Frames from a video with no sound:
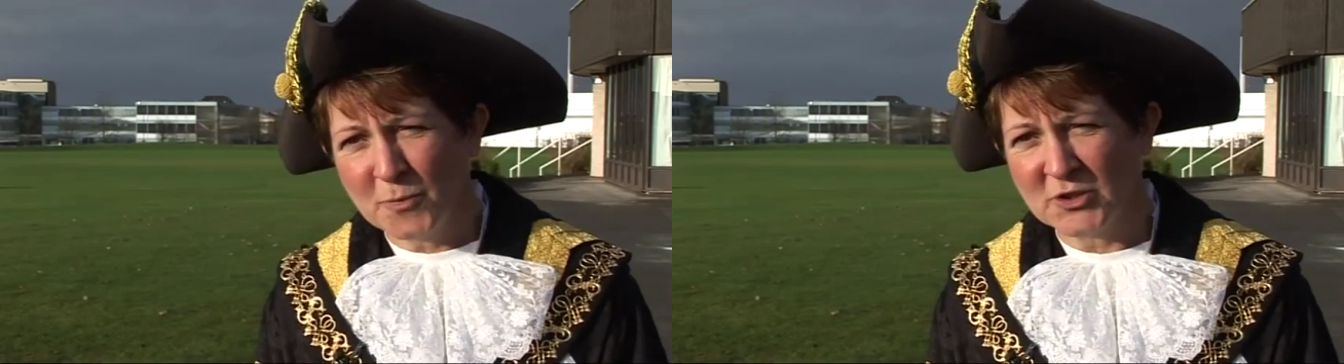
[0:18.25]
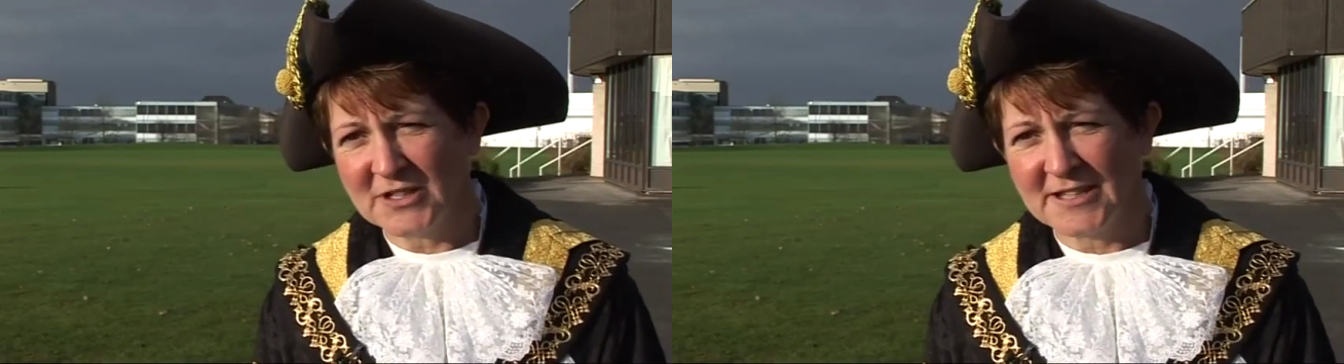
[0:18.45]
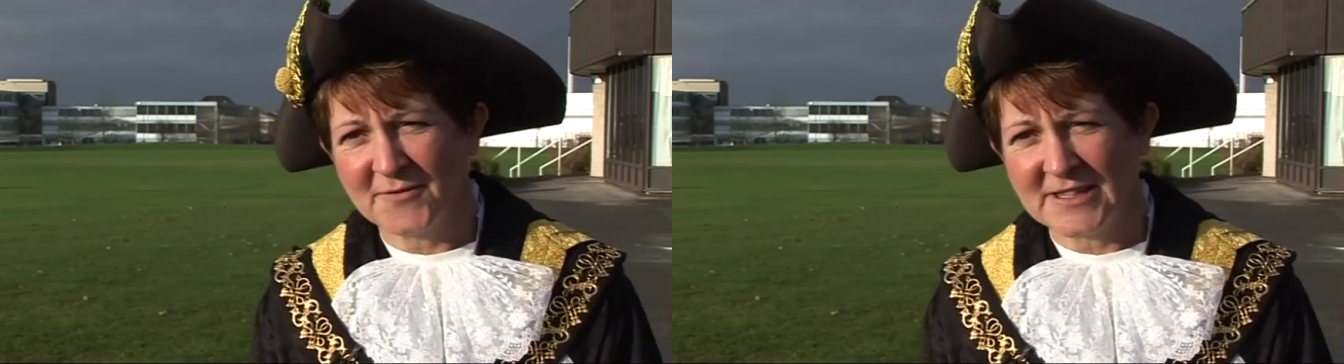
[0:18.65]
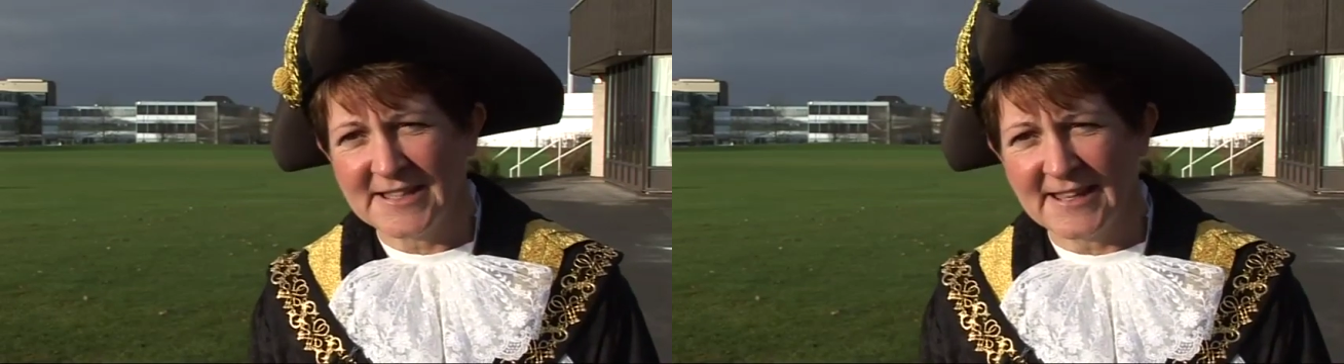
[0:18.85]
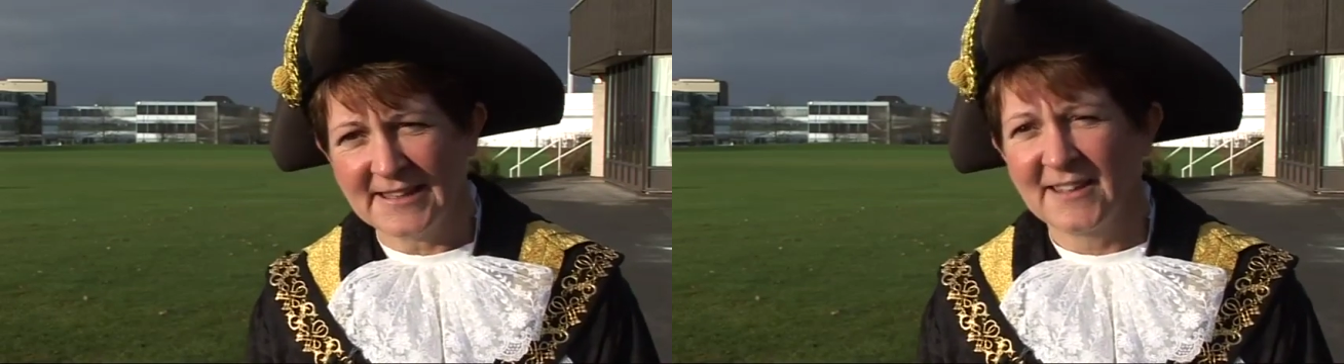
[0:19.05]

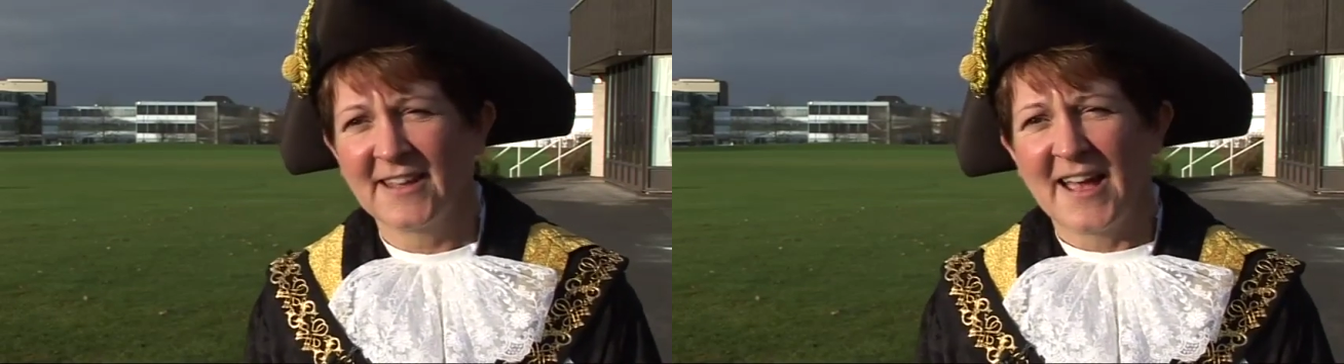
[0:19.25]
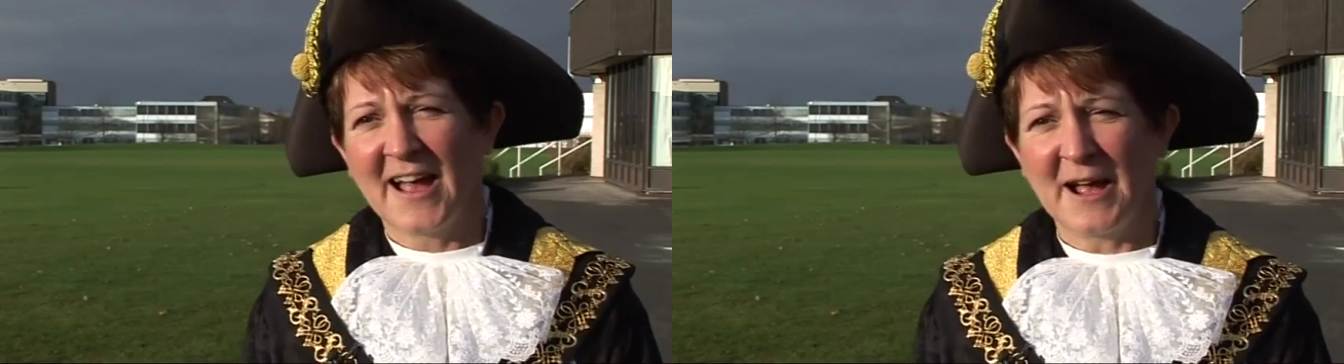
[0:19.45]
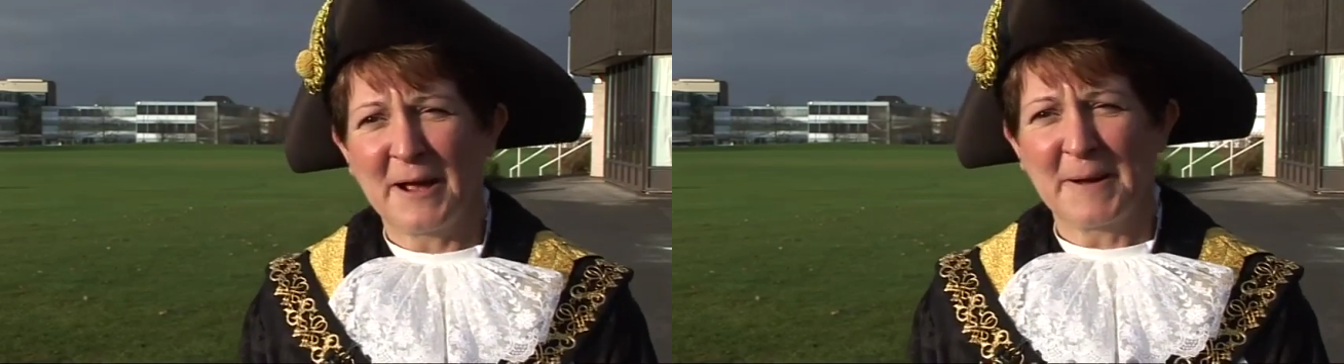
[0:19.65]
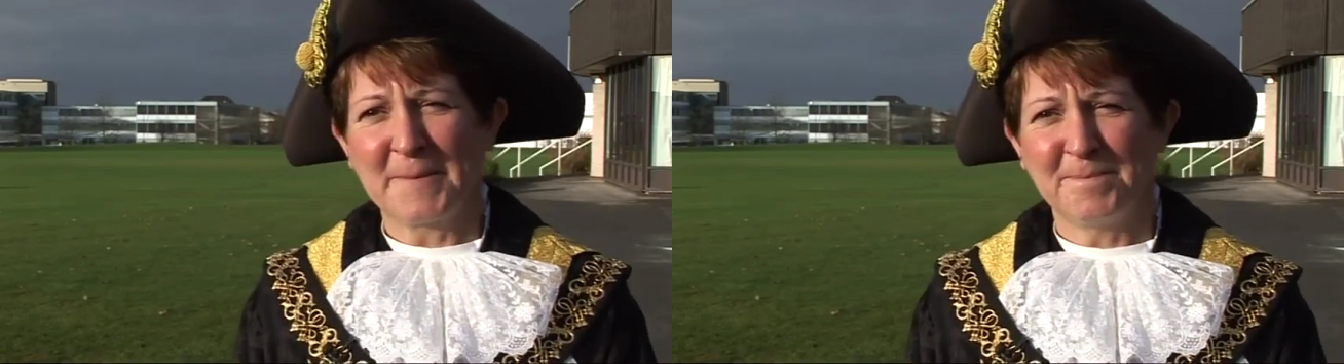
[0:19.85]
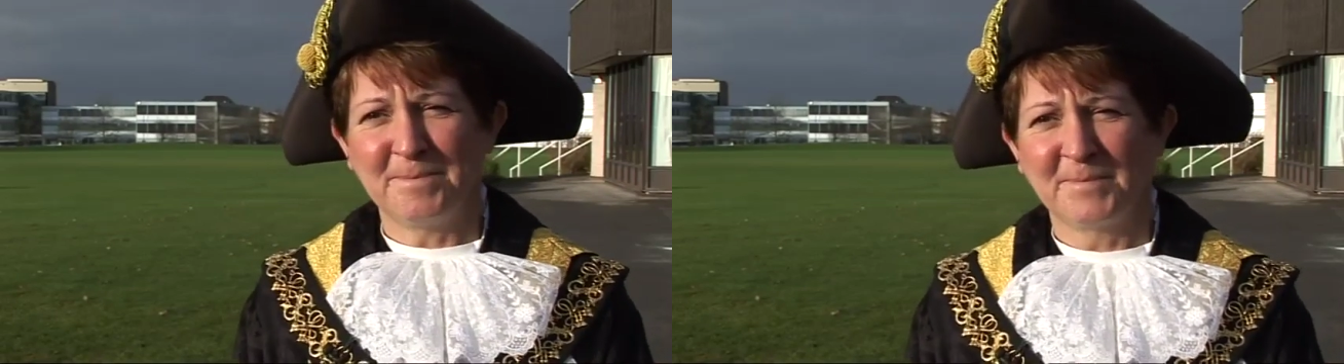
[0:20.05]
positivity
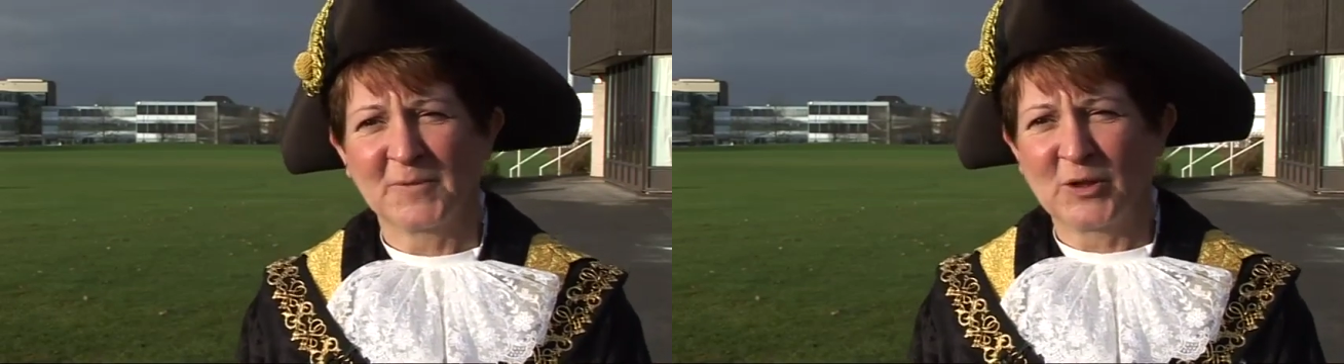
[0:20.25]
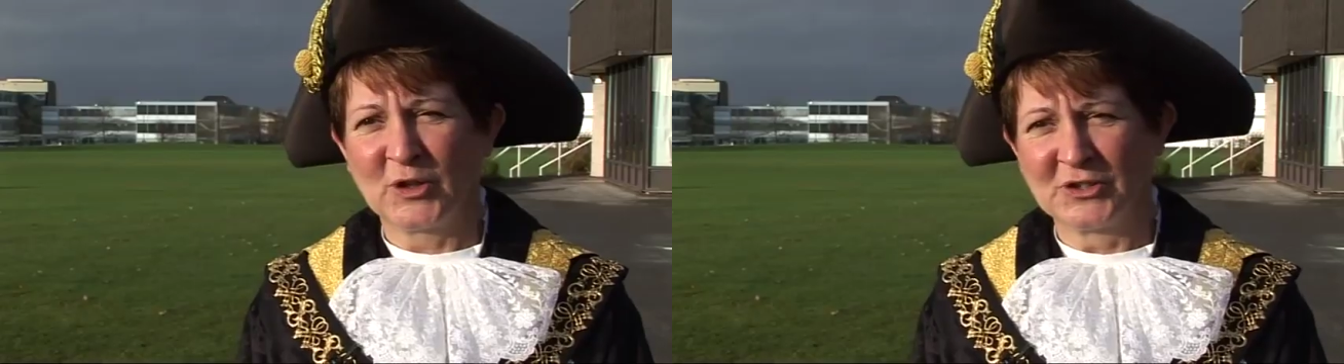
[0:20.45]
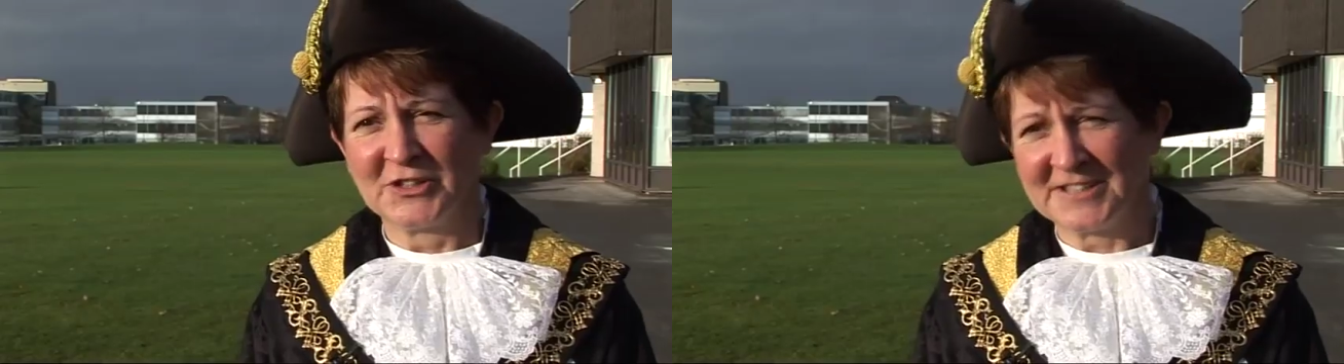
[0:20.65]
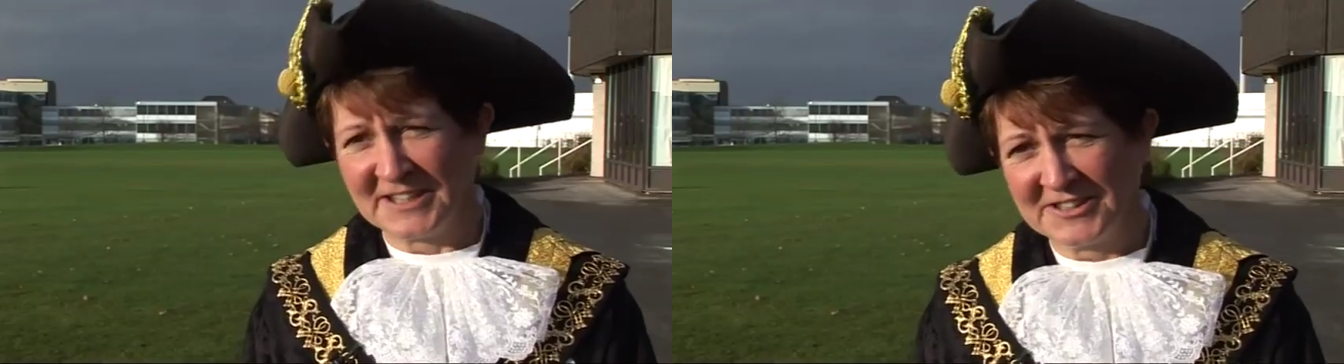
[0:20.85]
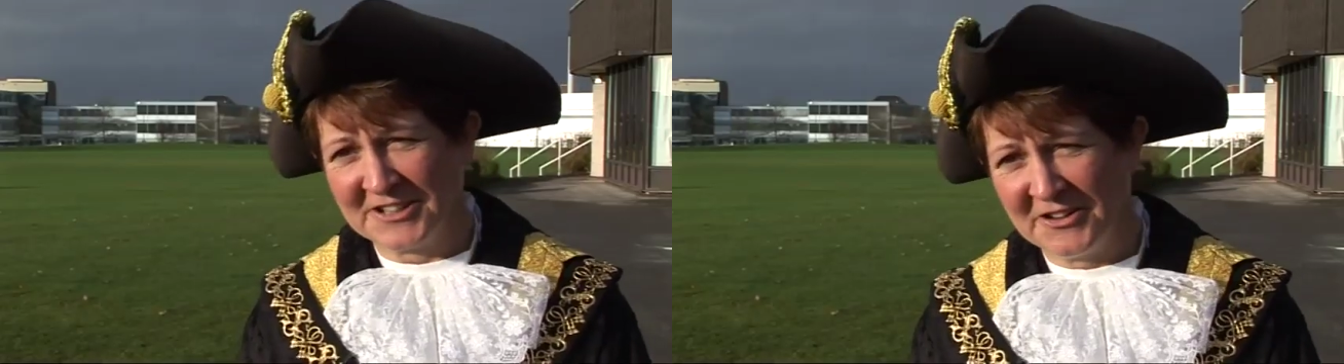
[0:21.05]
because it's
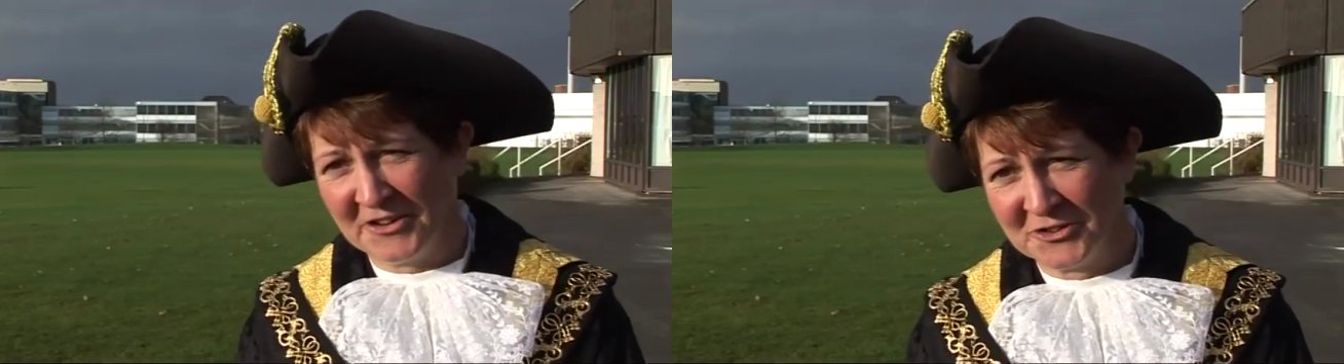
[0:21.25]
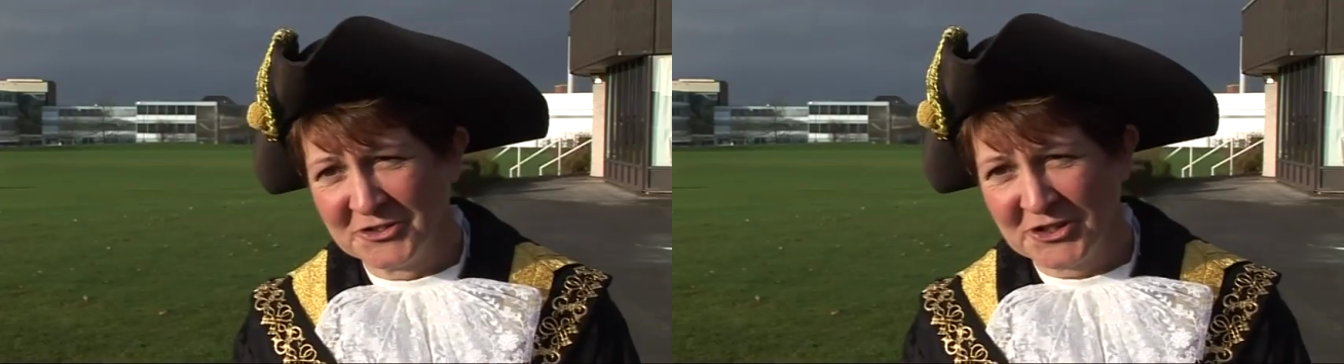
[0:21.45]
easier not